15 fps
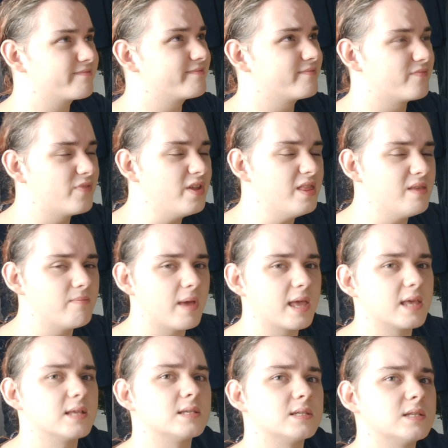really
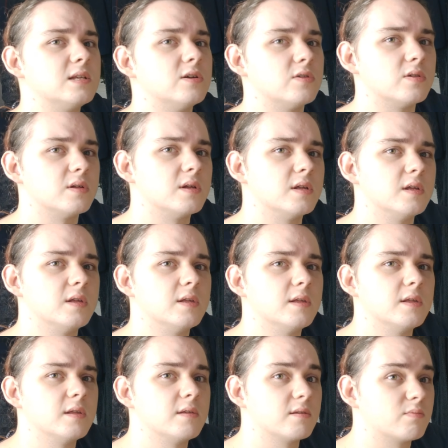make it still
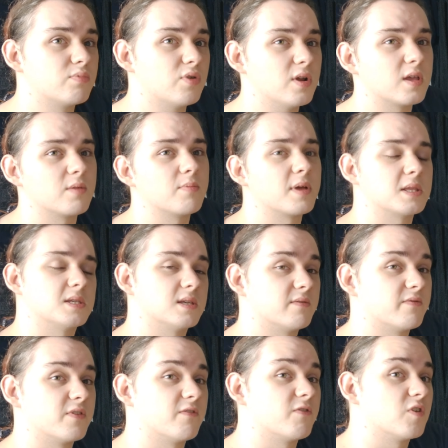pretty competitive
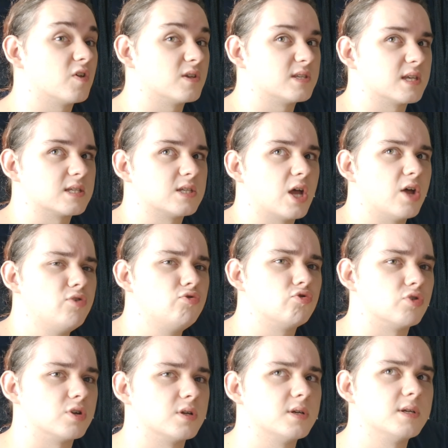for the thirty-six
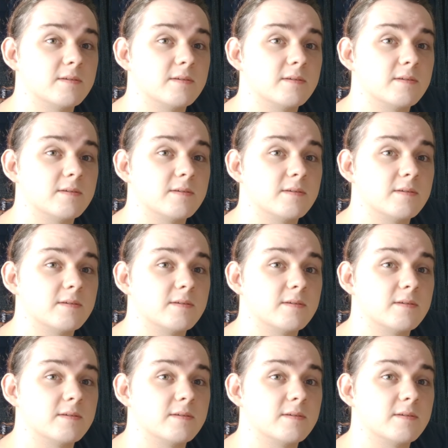hundred.